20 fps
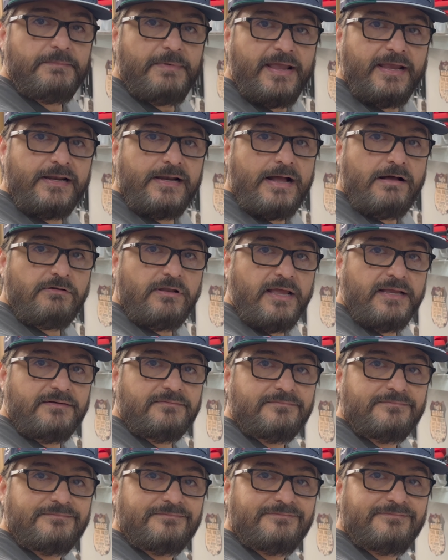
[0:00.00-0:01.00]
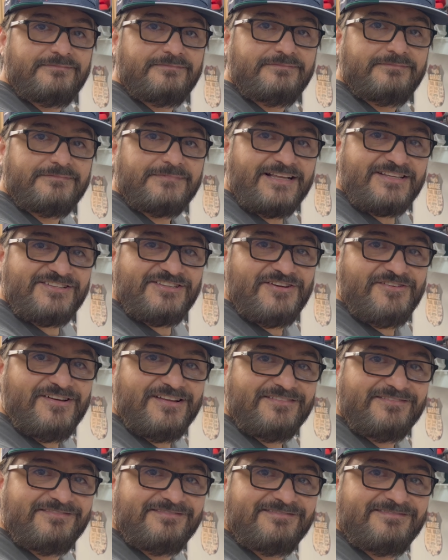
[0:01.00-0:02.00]
make an outline. Sweet. Let's do
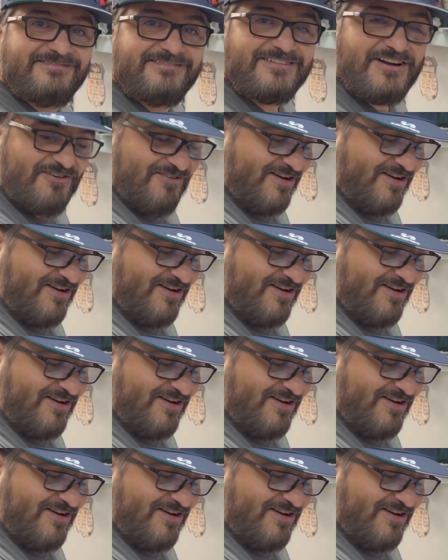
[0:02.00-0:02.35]
it. Let's do it. All